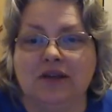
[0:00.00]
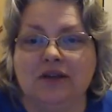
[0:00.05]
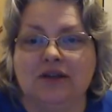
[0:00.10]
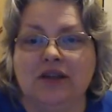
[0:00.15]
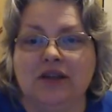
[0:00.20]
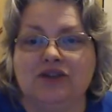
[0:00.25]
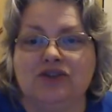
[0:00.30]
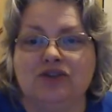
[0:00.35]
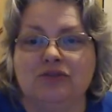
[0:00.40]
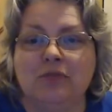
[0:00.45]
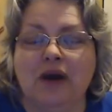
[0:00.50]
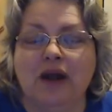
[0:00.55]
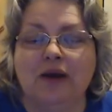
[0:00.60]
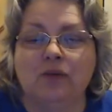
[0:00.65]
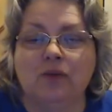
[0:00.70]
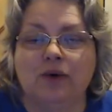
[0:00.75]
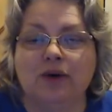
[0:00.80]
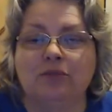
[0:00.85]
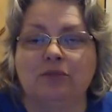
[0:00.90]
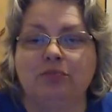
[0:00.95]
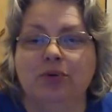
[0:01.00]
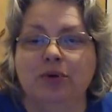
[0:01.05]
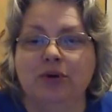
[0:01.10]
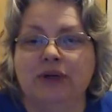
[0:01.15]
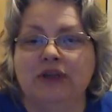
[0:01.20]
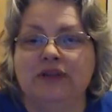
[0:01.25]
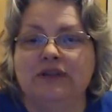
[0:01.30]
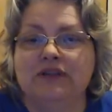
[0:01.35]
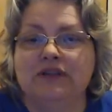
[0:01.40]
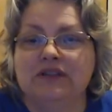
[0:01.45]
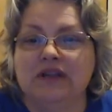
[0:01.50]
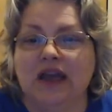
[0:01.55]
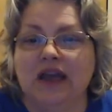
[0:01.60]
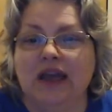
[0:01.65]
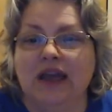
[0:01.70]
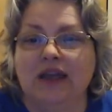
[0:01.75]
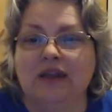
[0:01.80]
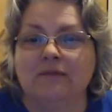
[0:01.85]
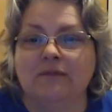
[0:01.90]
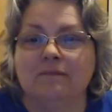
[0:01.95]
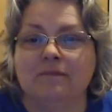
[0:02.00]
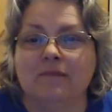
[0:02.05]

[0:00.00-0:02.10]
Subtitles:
that you might want to put in the tank.